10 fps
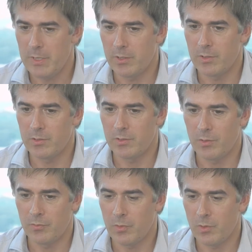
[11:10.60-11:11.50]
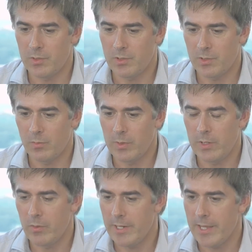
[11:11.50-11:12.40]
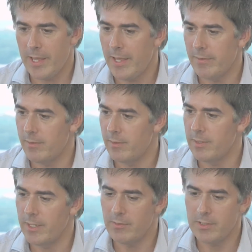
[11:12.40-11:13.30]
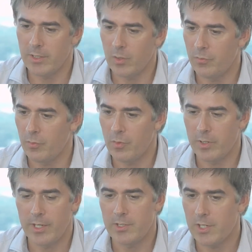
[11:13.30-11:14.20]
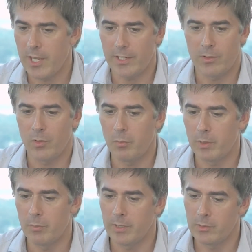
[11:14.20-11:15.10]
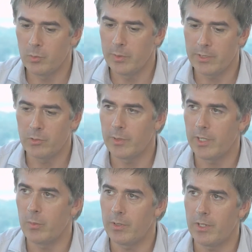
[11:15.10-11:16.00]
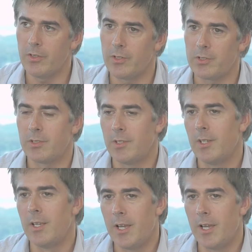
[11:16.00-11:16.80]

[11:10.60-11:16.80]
Because, of course, we already had the idea of organizing a hackathon, but by doing it together with others,